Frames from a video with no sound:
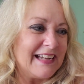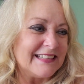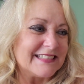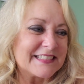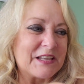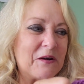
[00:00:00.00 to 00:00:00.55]

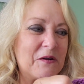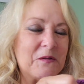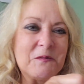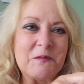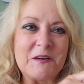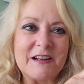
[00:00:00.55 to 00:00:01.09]

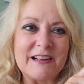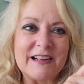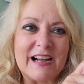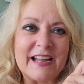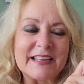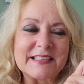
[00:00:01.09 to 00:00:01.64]
so
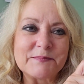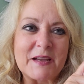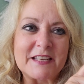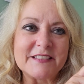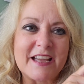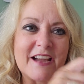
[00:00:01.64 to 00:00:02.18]
I
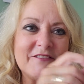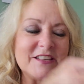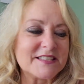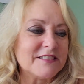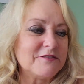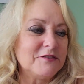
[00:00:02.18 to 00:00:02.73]
expect to have
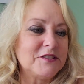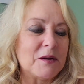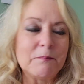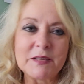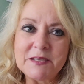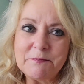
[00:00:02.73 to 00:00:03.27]
this little
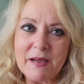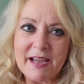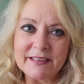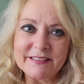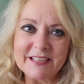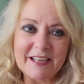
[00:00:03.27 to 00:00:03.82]
dumpling
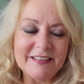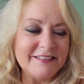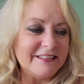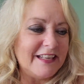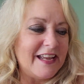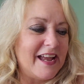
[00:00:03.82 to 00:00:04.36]
bag done,
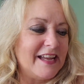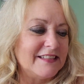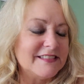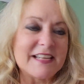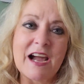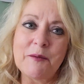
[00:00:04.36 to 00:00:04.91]

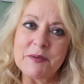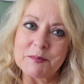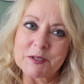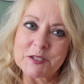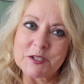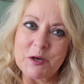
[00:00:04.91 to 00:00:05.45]
and I'll be
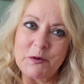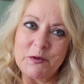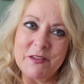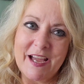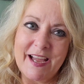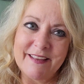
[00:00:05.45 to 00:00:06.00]
able to show you
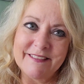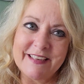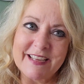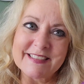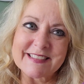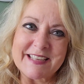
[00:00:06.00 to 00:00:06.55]
that
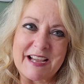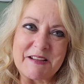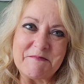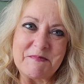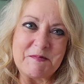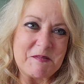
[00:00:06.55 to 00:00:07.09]
next
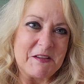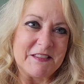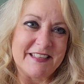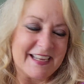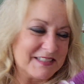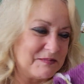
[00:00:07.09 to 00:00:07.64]
time on the
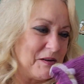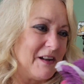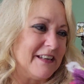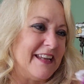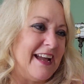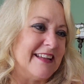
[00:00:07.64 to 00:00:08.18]
next
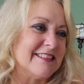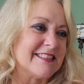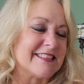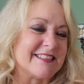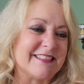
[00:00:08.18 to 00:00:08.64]
podcast.